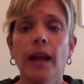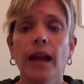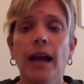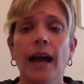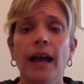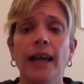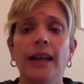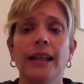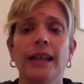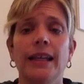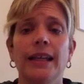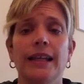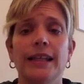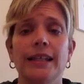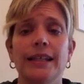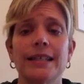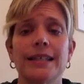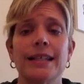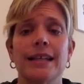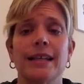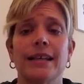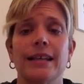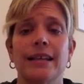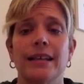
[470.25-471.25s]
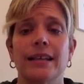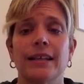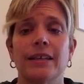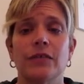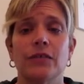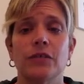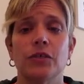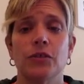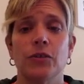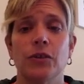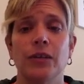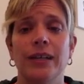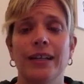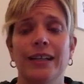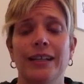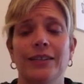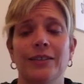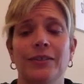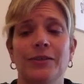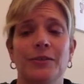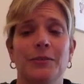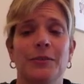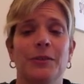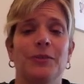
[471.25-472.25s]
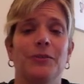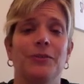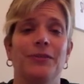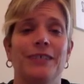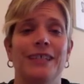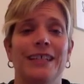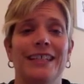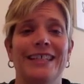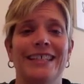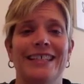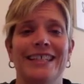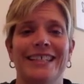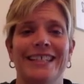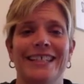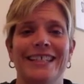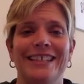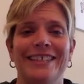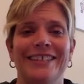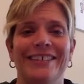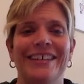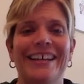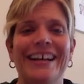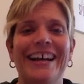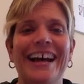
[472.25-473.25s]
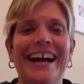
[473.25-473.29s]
Hi, ladies. Thanks for joining. Lord Magoon, nice to see you.